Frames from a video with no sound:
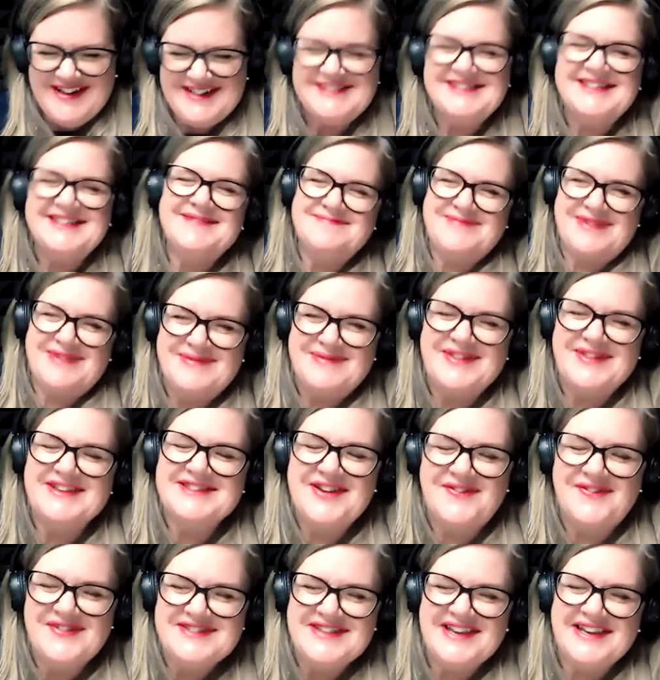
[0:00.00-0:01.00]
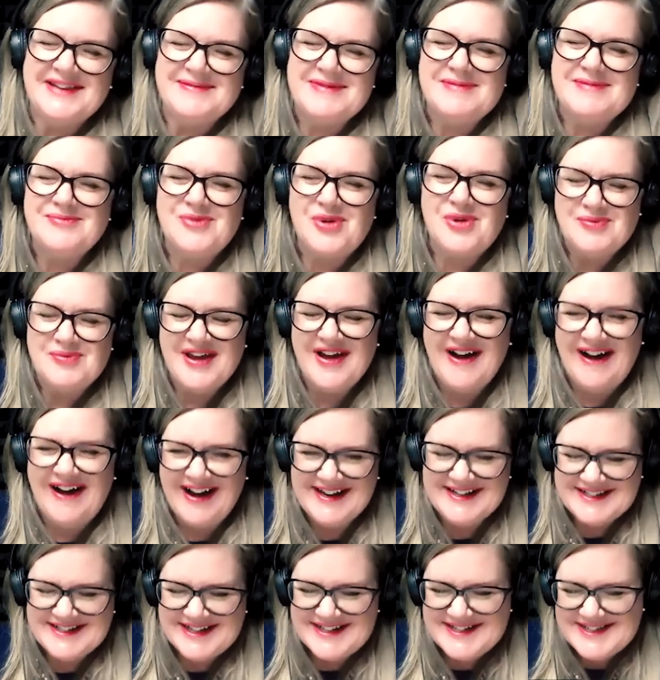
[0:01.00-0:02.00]
simple but there's obviously a little bit more
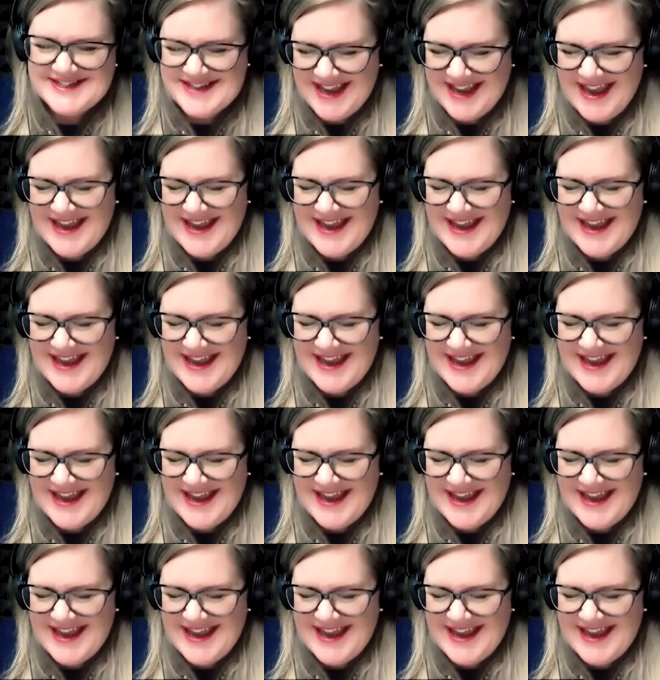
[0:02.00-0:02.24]
behind it